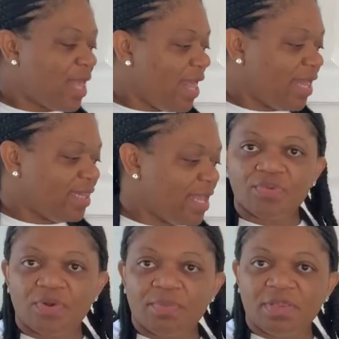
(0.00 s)
and then
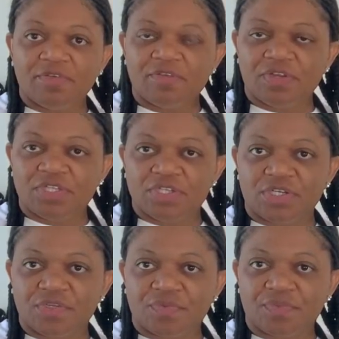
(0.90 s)
throw them in the
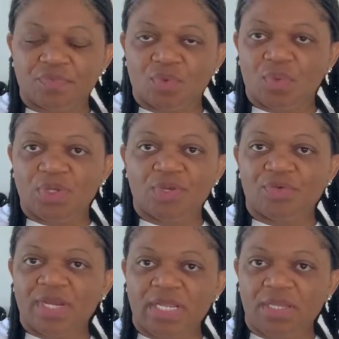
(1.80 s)
freezer. When you're
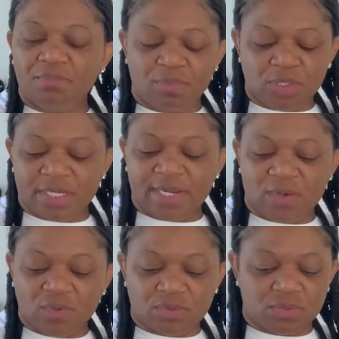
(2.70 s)
ready, pull it
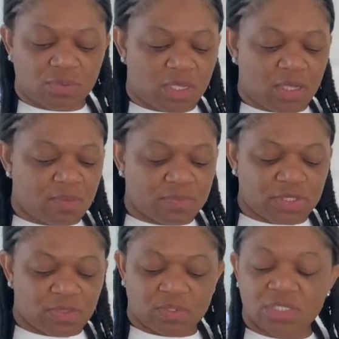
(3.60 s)
out. It comes
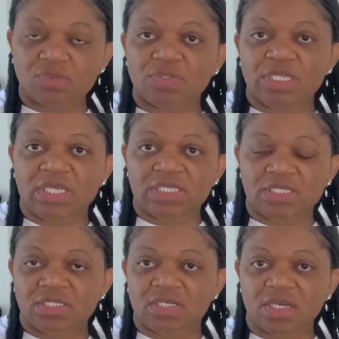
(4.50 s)
out. It's really easy
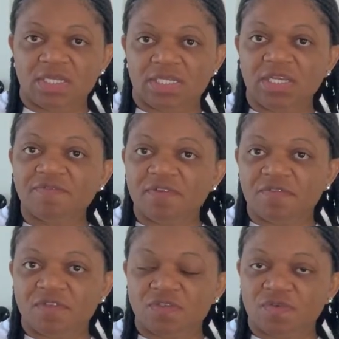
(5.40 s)
to cut even if
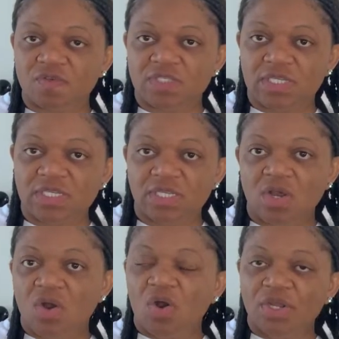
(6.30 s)
it's frozen,
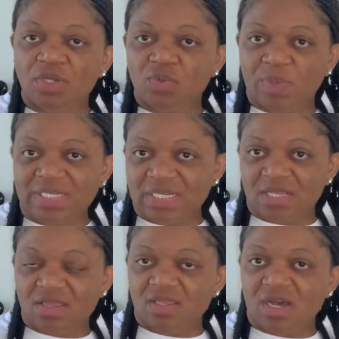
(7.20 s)
or you could wait till
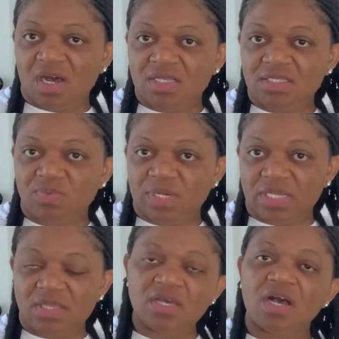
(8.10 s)
it thaws. When it
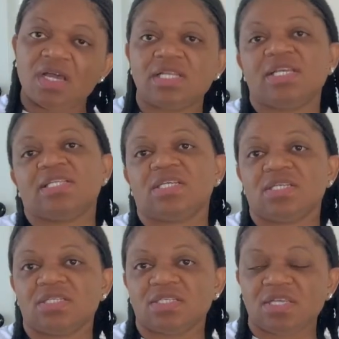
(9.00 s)
thaws, it gets a
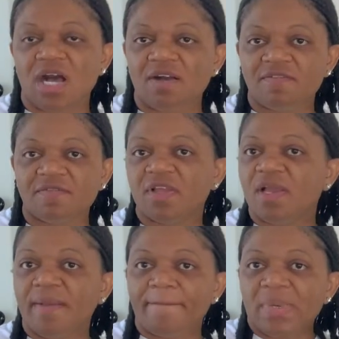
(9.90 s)
little soft,
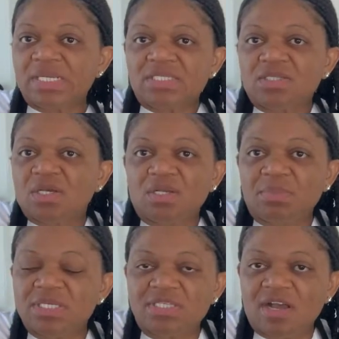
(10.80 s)
but it's still gonna
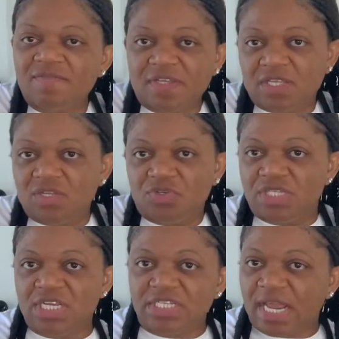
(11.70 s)
be soft in your
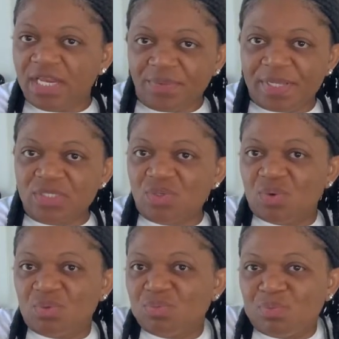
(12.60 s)
dish anyway,
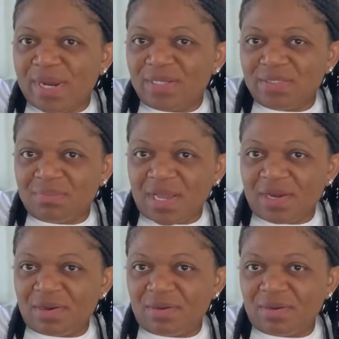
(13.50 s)
so why does it matter?